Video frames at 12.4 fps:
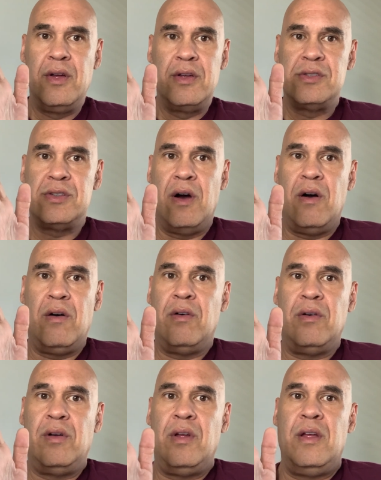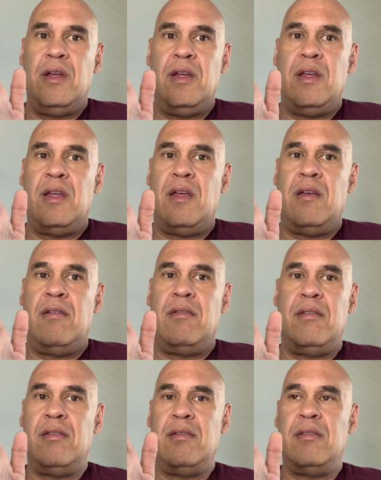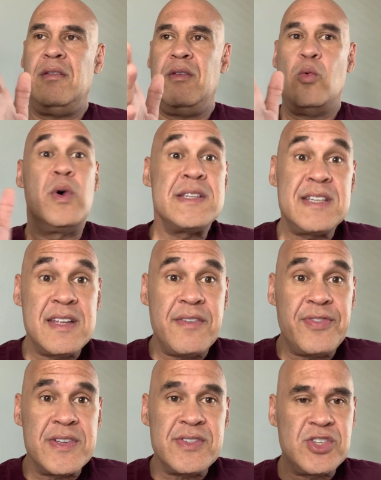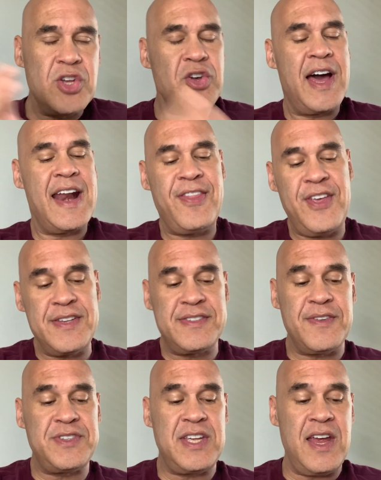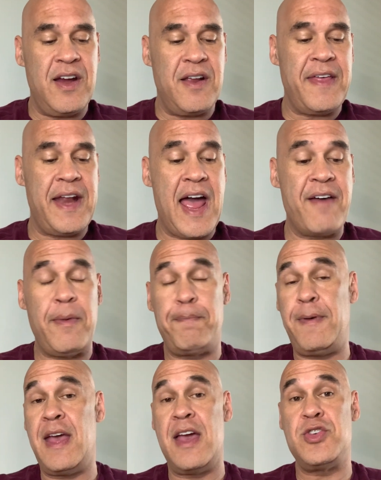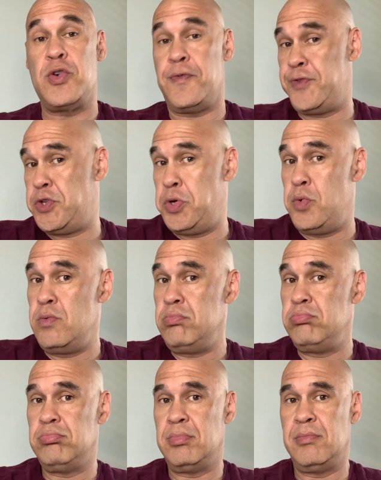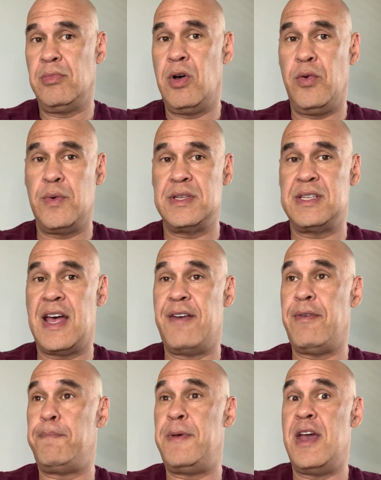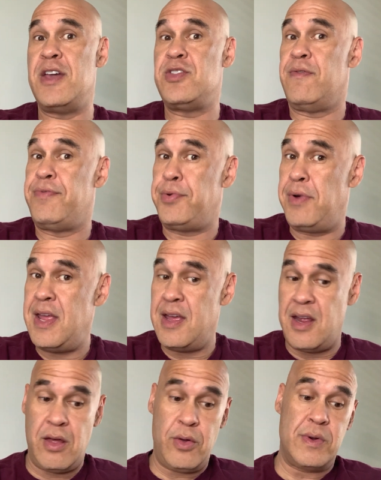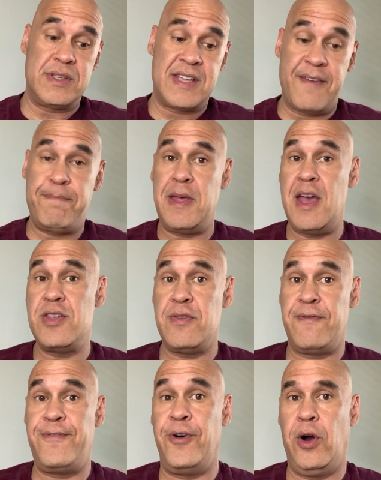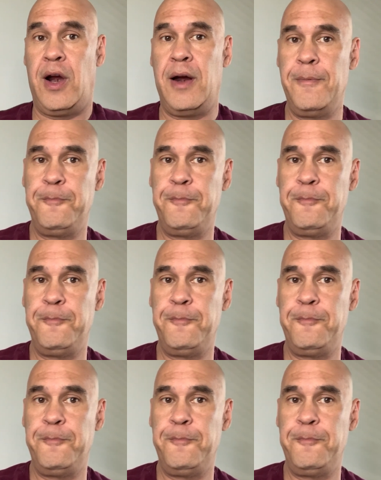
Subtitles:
So what is the difference? So you got adhesives here that have a pH of 2. Other ones have a pH of 3. And other ones have pH of 4.